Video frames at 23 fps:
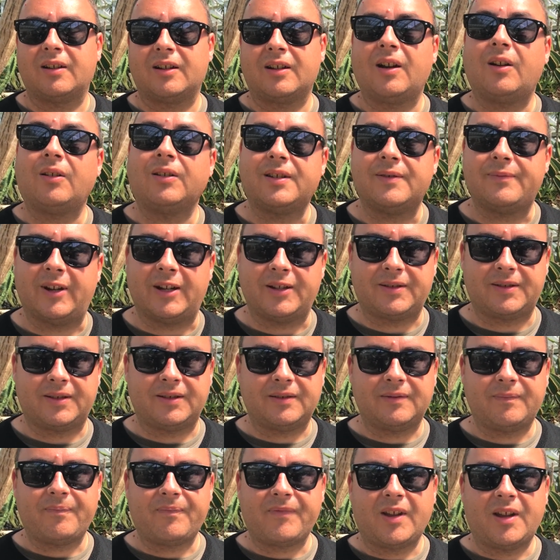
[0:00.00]

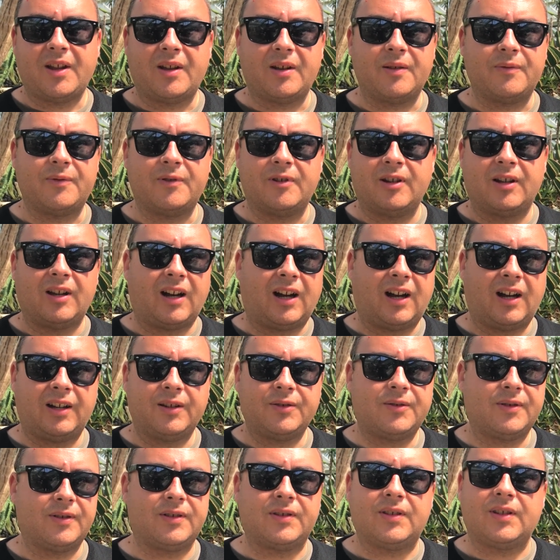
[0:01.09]
cultivation of
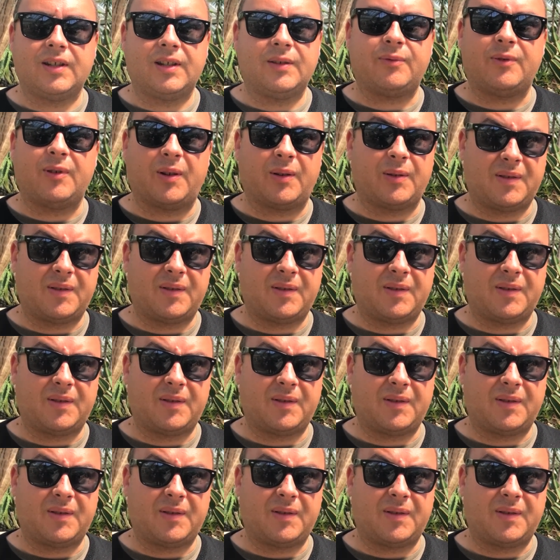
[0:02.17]
hundreds, if not